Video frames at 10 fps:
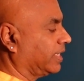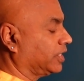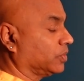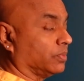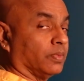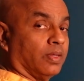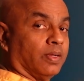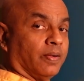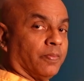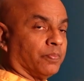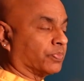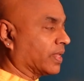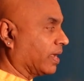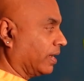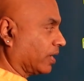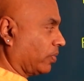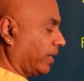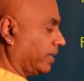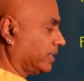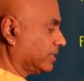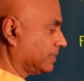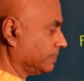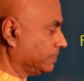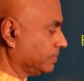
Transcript: into um, Aquarius.